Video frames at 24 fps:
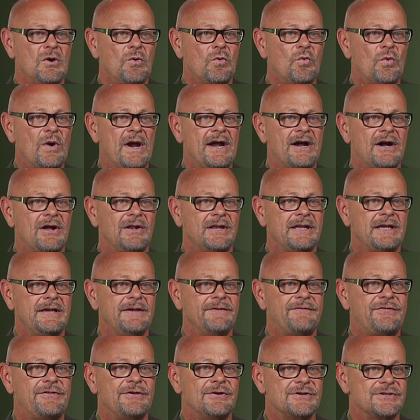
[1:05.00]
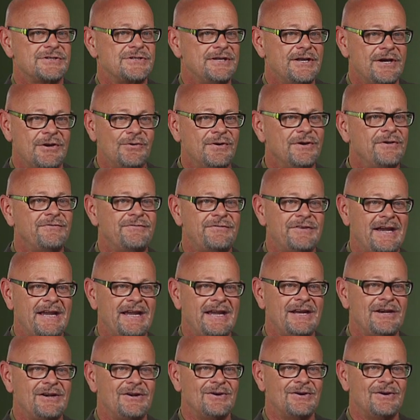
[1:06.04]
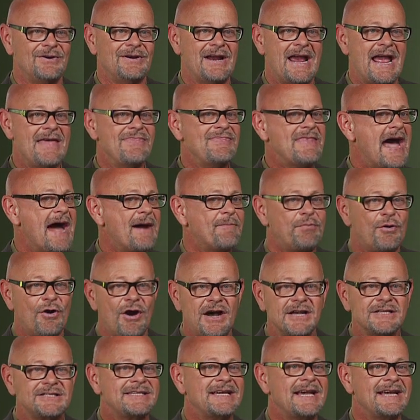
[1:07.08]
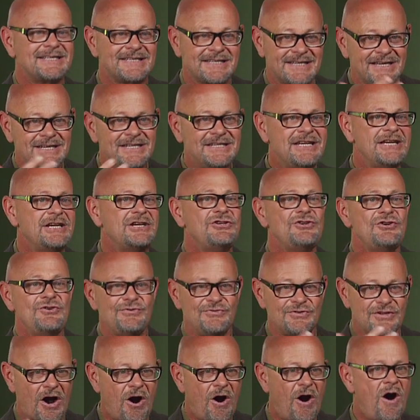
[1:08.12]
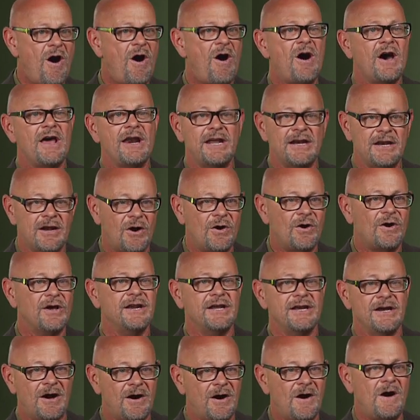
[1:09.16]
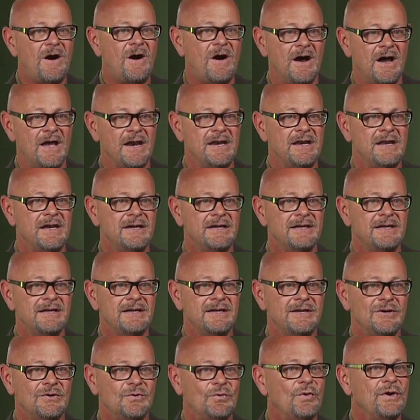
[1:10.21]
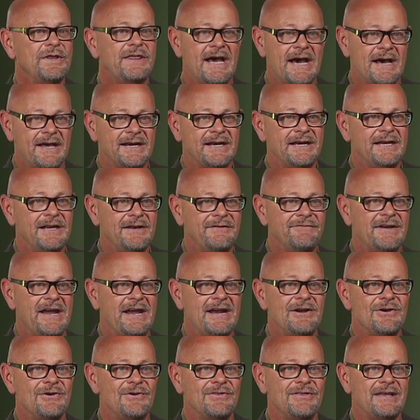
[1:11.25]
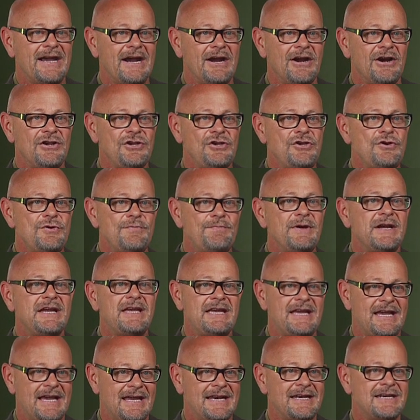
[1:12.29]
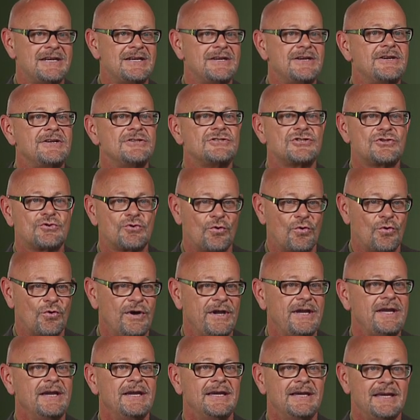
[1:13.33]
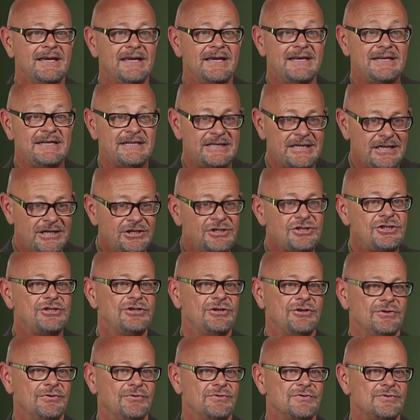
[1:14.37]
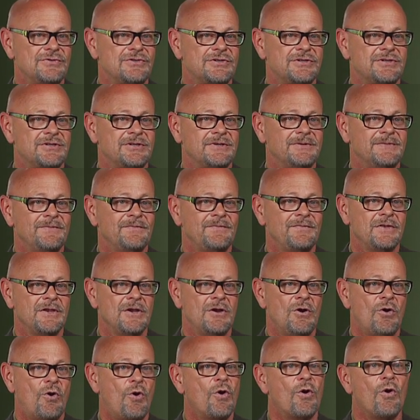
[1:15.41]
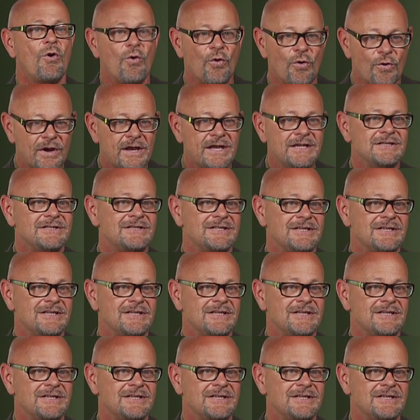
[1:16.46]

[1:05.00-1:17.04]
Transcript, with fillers: Well, if there's no invader and that process continues on and on and on without an invader there, you begin to destroy tissues or organ